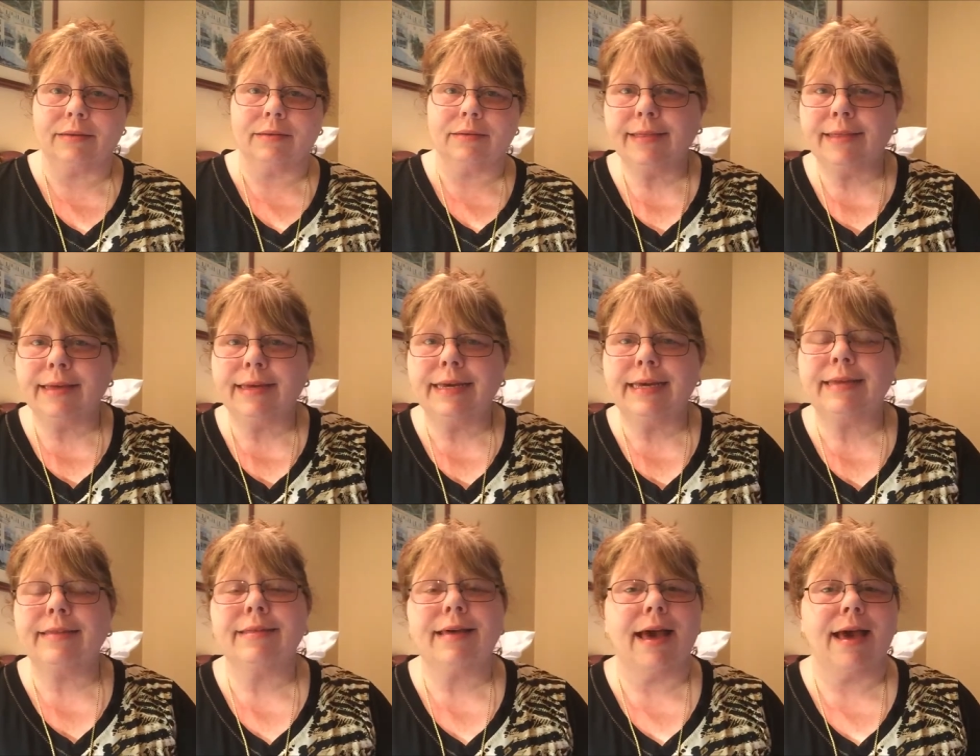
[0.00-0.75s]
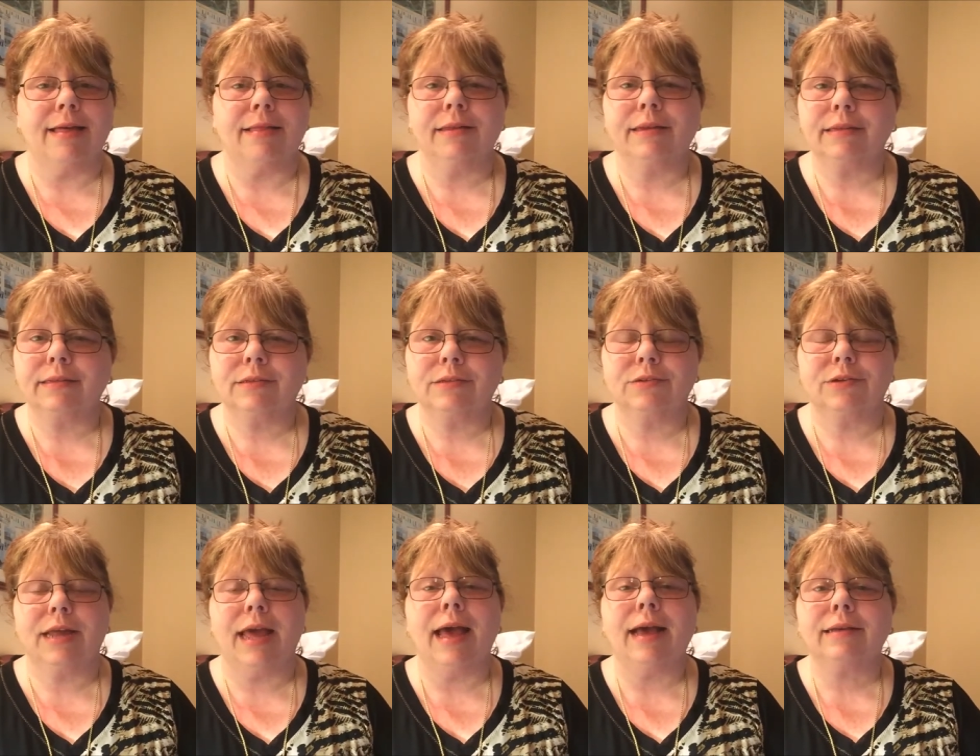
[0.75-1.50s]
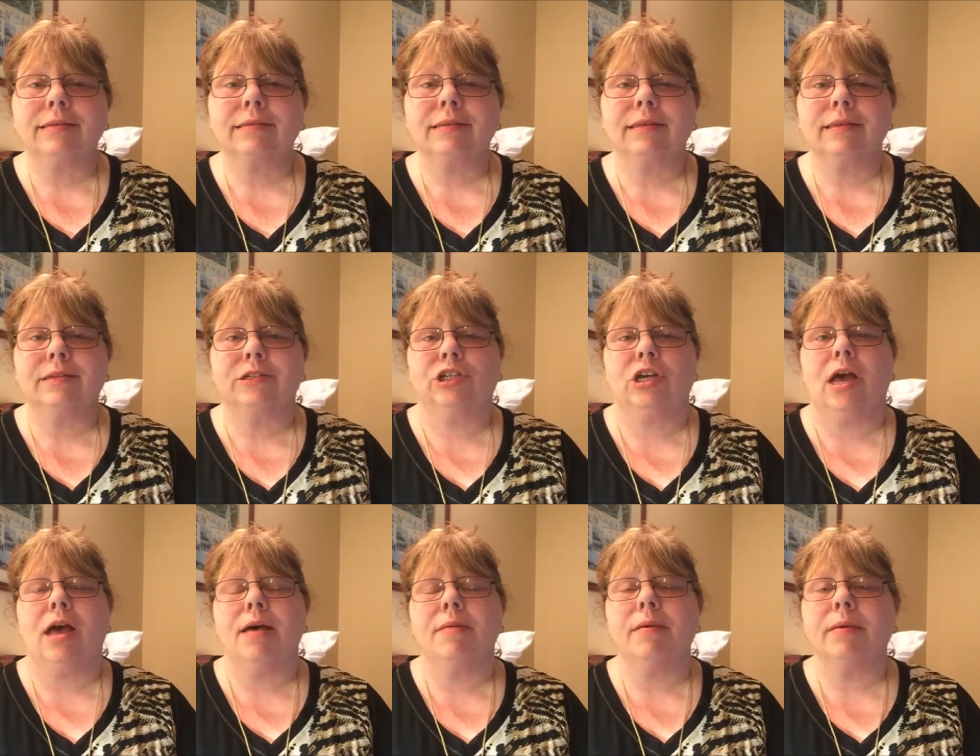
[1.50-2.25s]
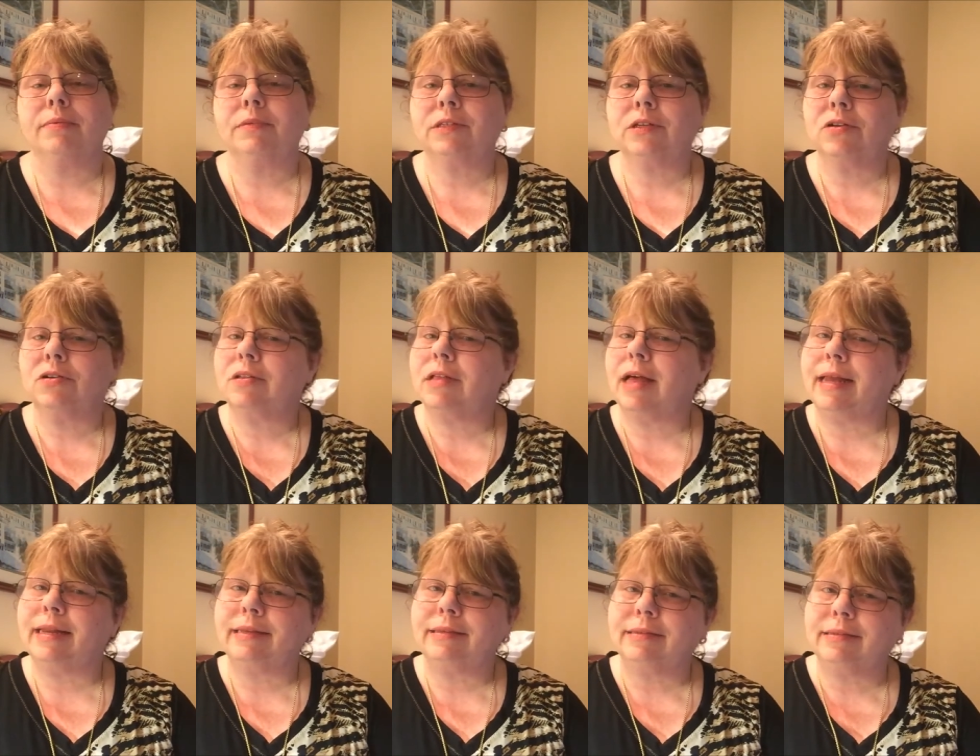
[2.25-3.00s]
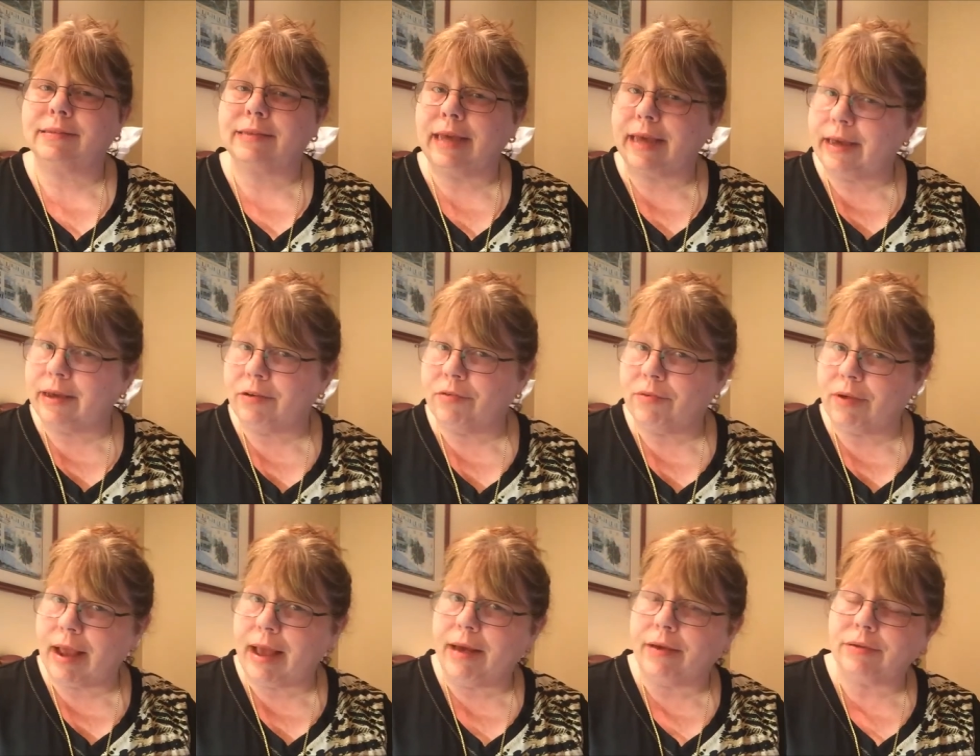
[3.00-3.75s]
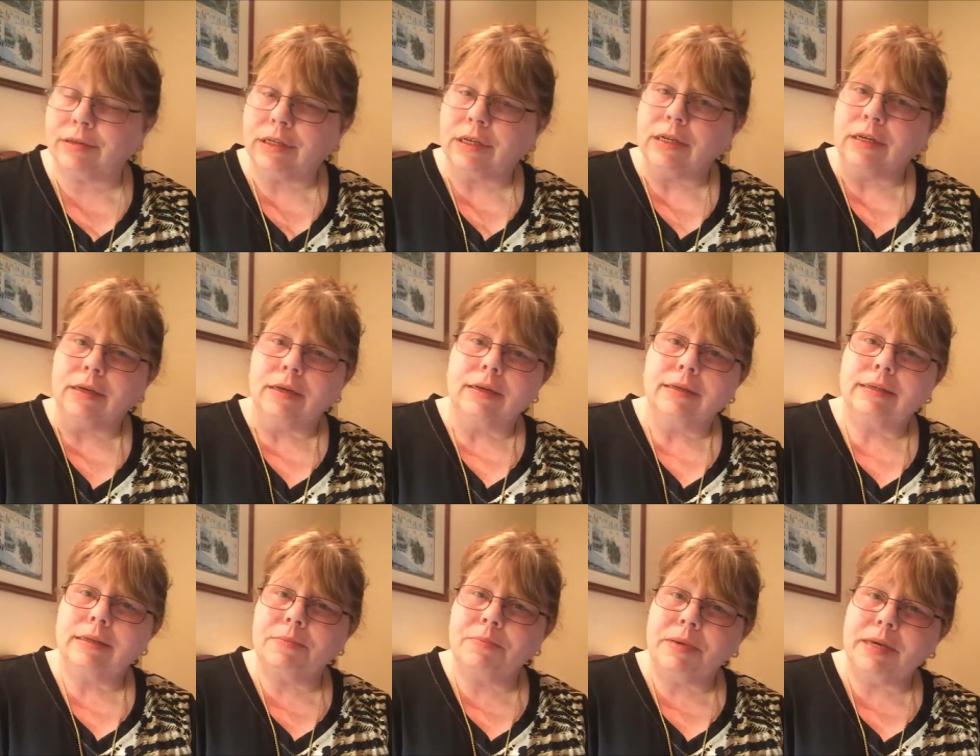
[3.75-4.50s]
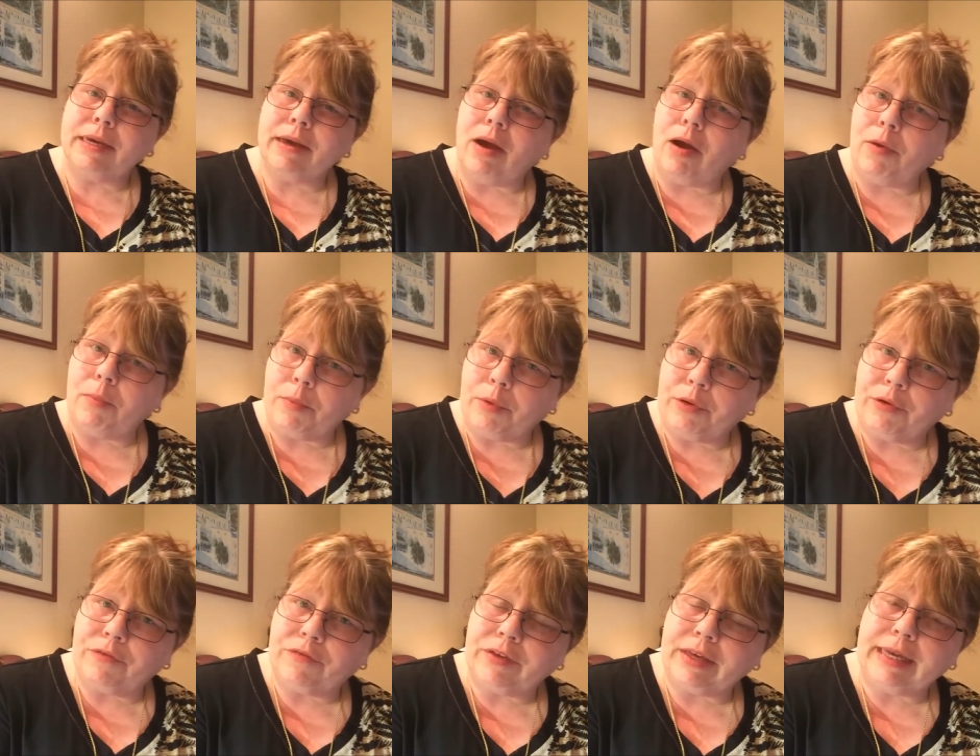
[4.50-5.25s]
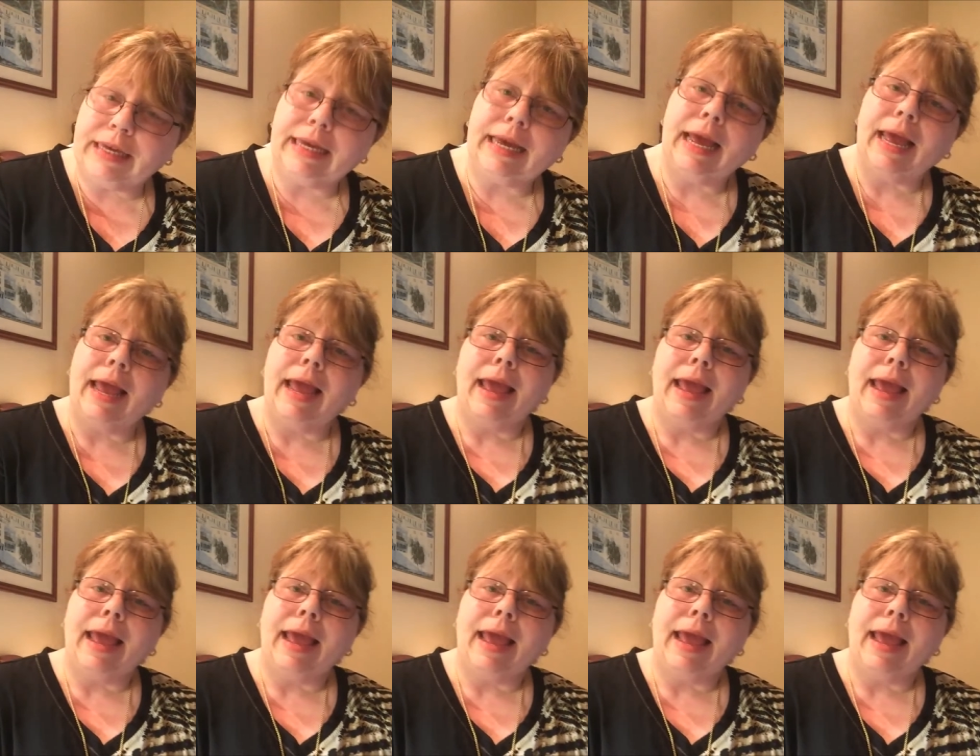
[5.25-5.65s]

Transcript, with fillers: I think Keith Allen is doing an excellent job. I'm so glad he's staying around to be our Murphy.